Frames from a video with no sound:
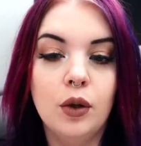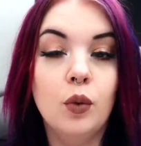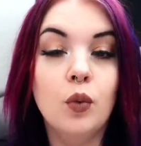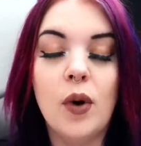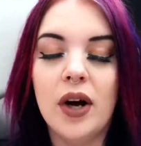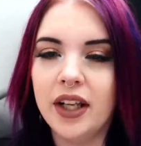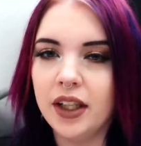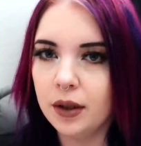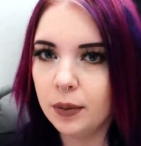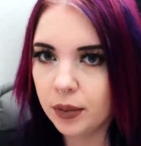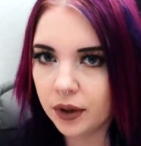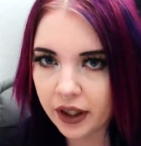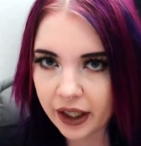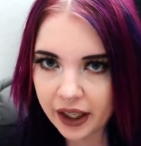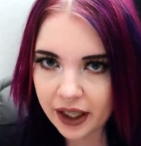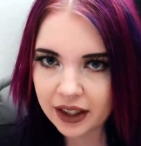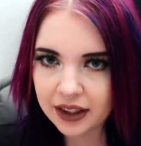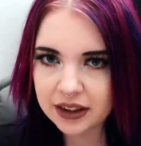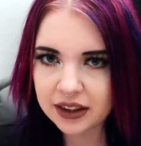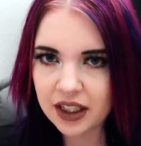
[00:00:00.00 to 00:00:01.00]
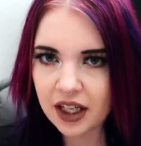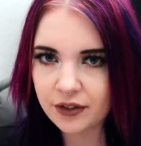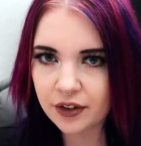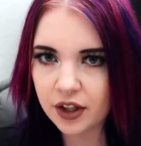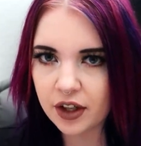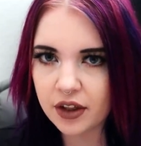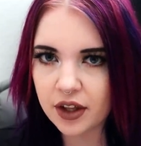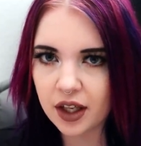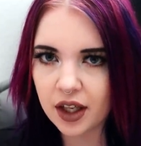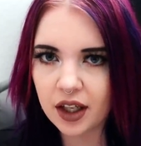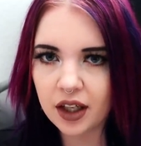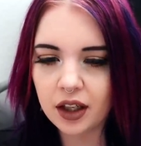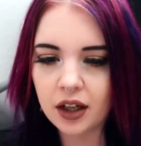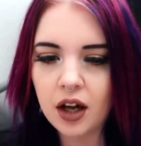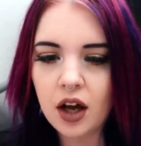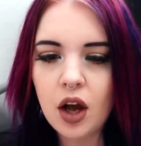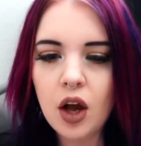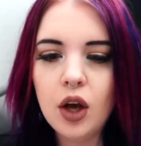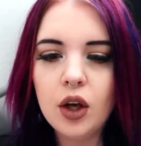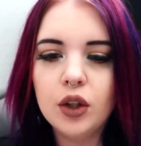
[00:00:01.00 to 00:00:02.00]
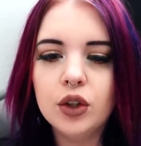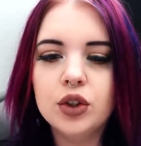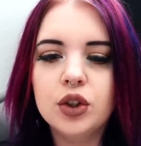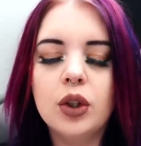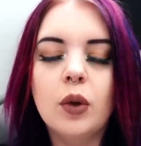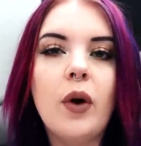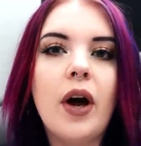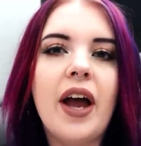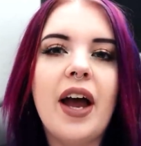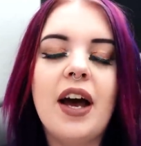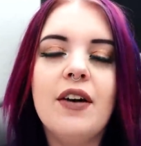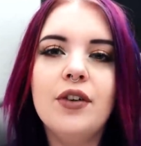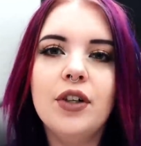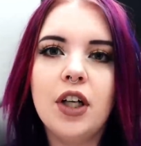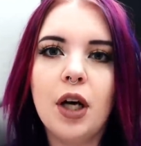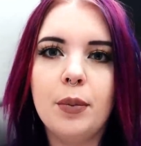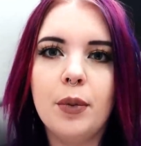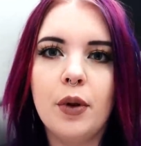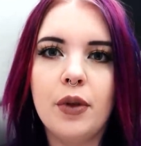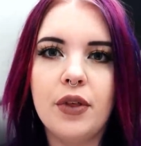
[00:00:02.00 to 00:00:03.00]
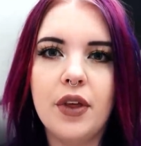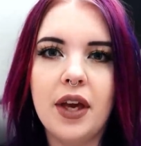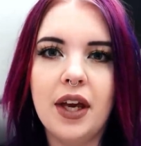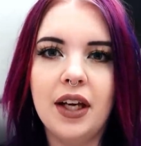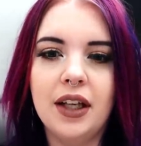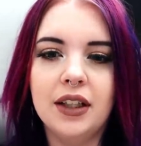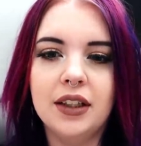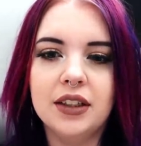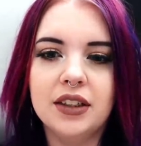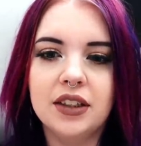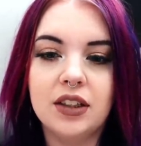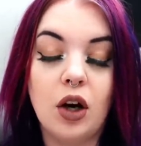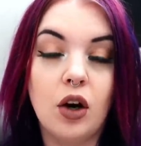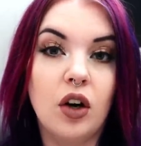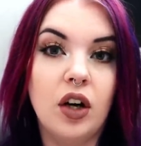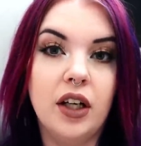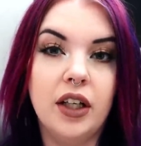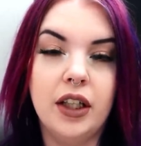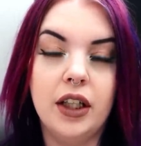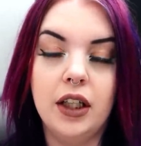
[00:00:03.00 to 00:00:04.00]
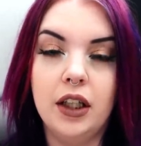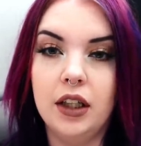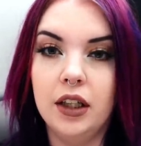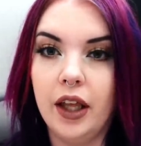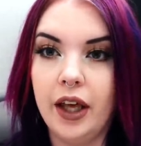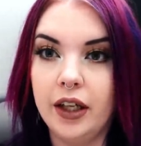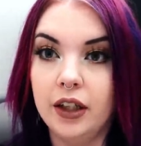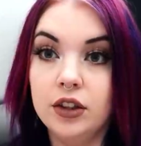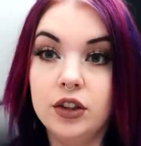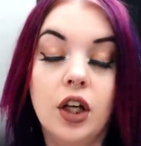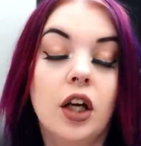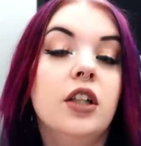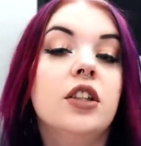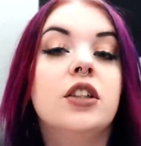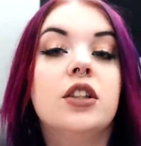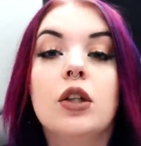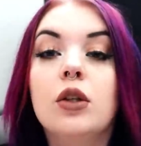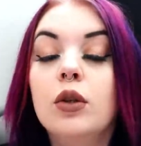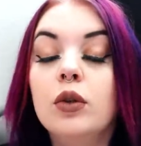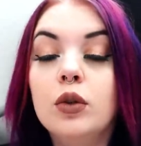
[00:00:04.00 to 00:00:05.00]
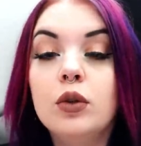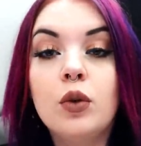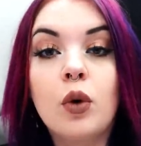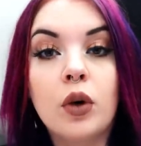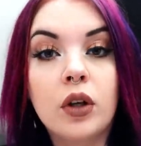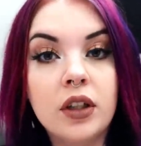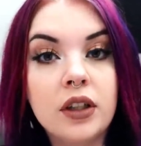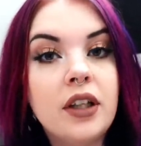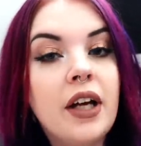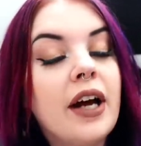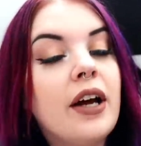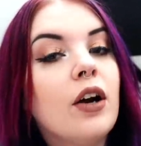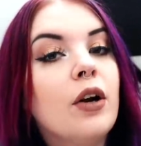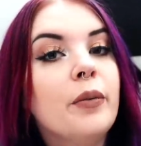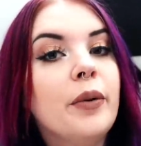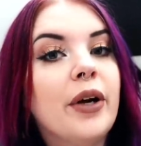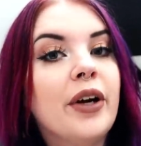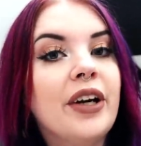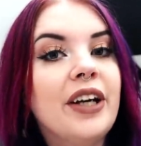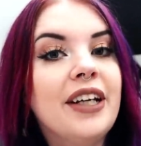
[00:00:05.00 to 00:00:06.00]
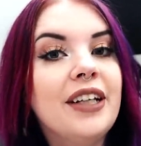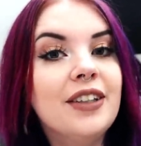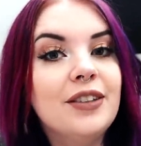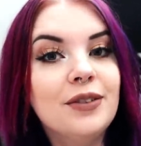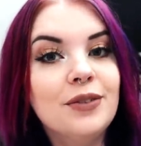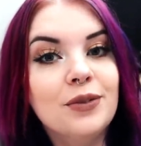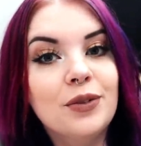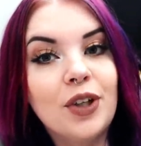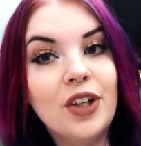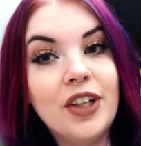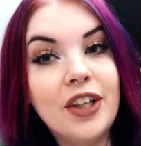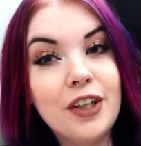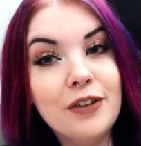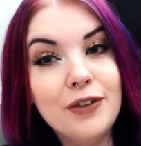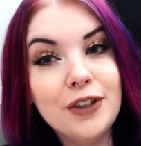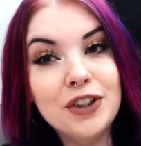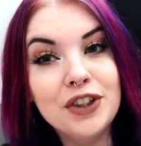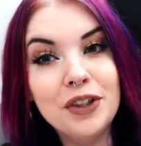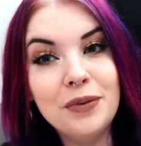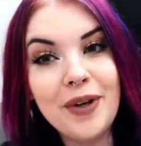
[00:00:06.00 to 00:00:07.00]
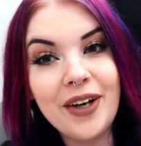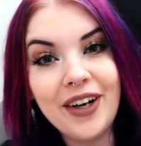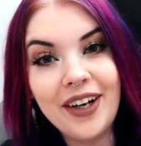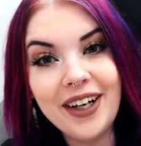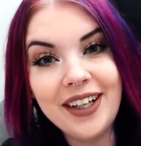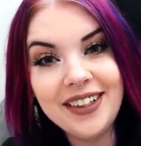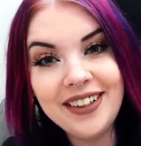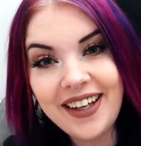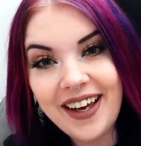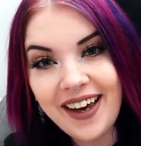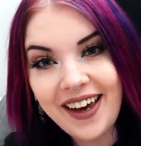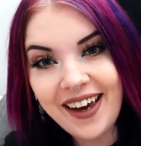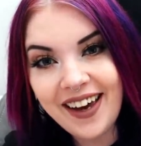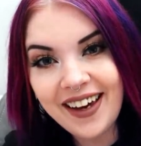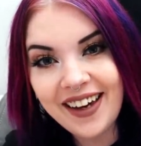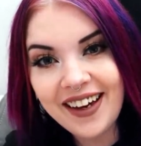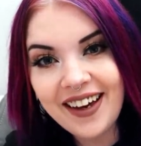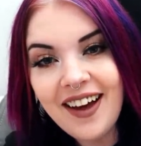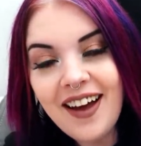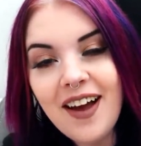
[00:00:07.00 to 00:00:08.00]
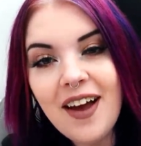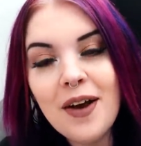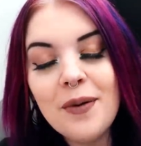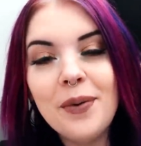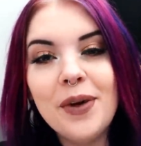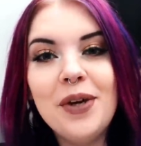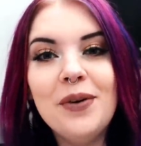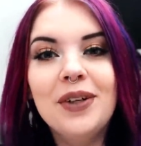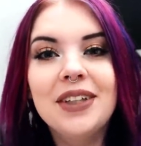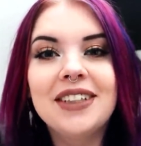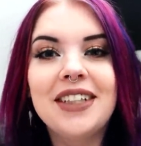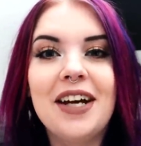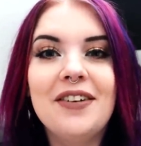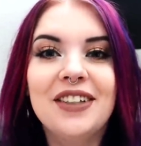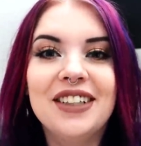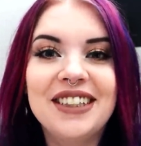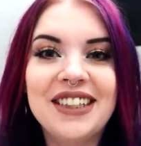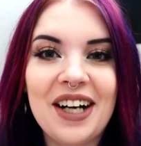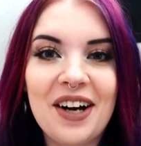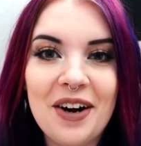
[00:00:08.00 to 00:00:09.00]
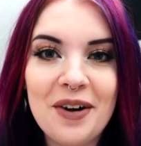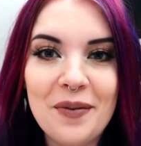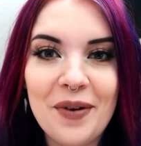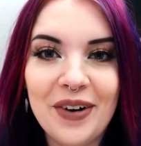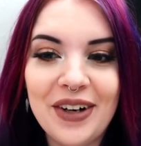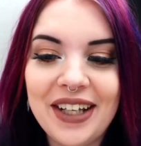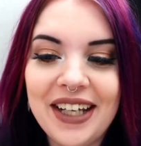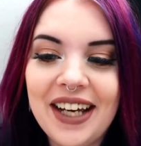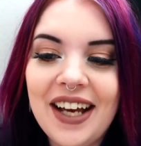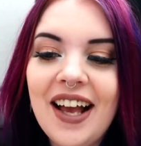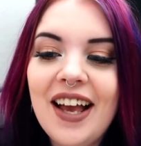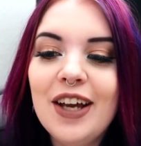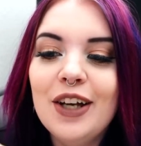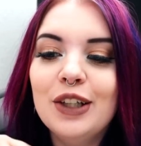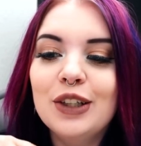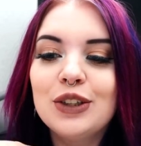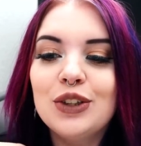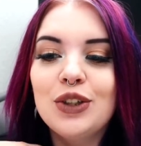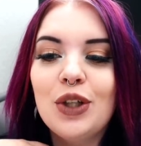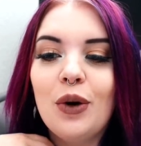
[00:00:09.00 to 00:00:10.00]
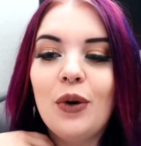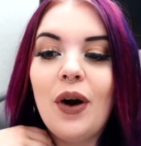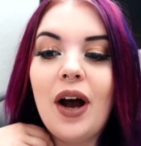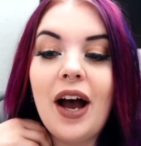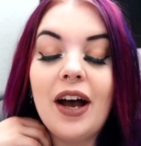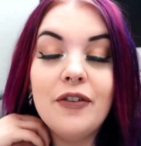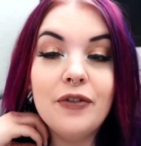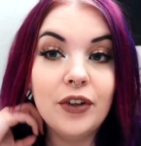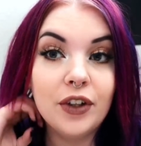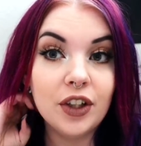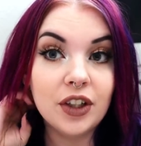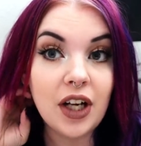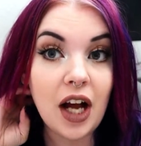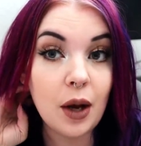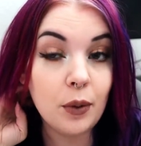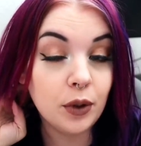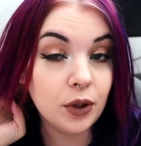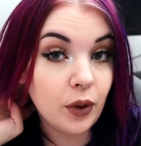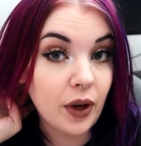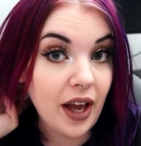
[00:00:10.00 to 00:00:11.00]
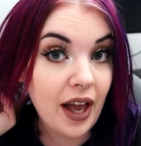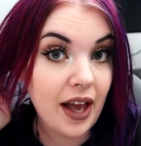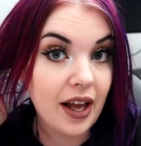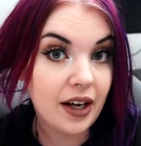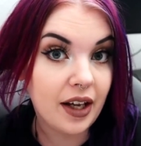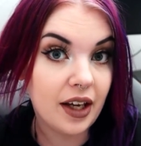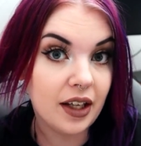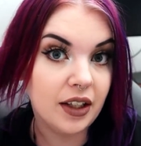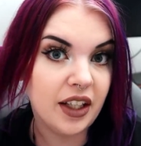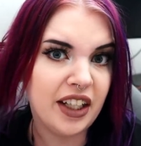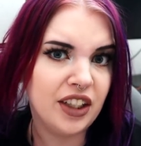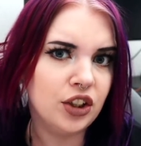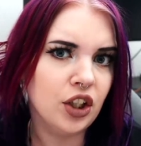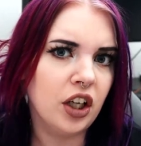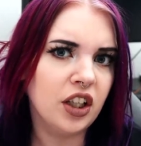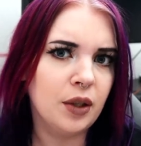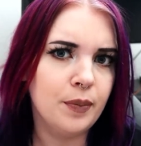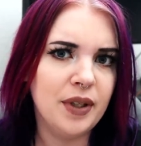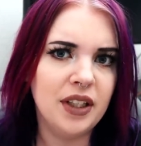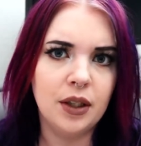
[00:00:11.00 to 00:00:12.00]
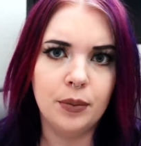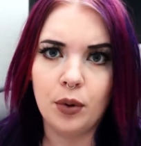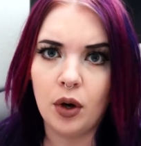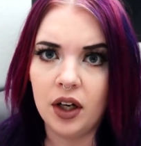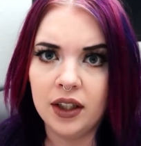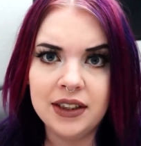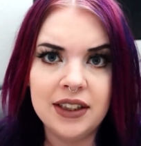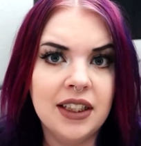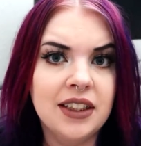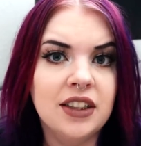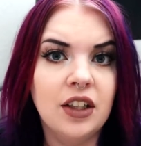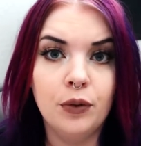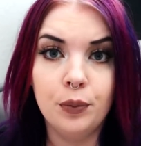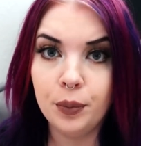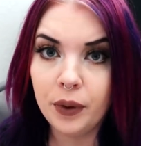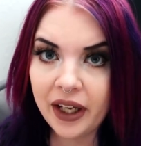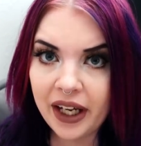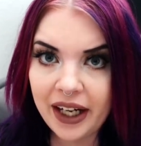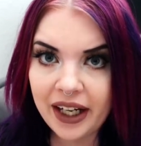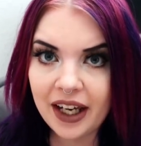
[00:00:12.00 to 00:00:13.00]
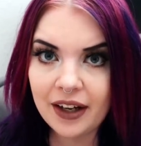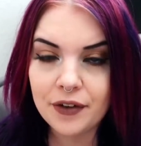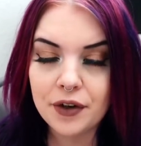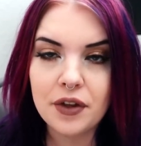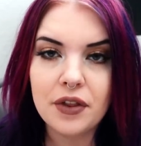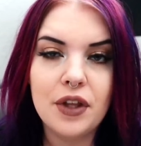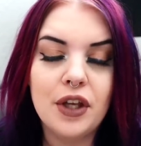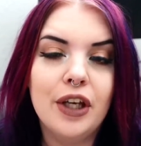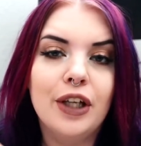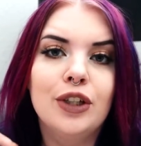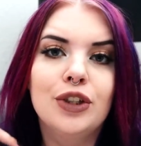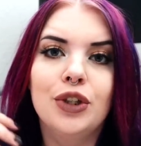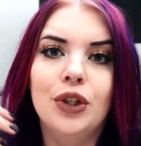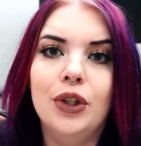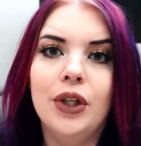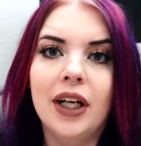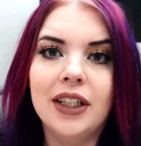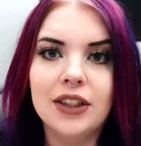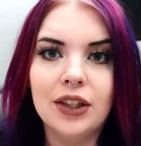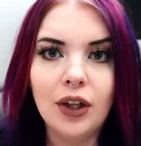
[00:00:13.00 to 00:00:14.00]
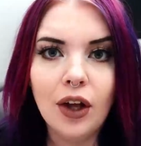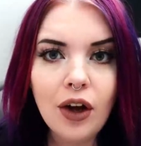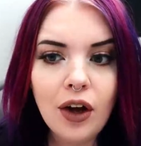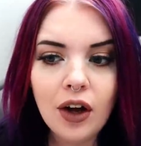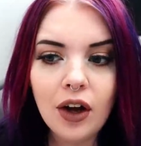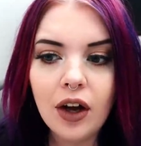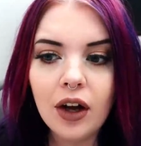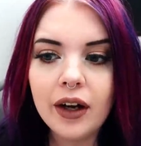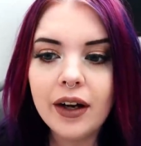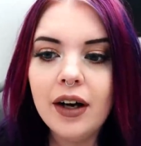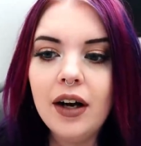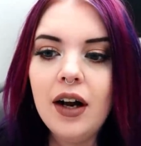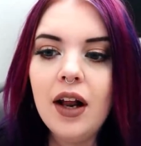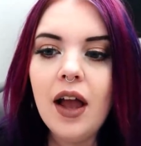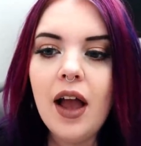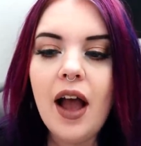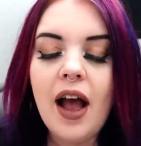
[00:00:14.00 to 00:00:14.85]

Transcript: wedding plans and everything. So I have a couple things already like done. So Cortland and I are married. We're already officially married. Yay. But he wants to have a ceremony. So I figured I would go ahead and like document the process of planning everything, show you guys along.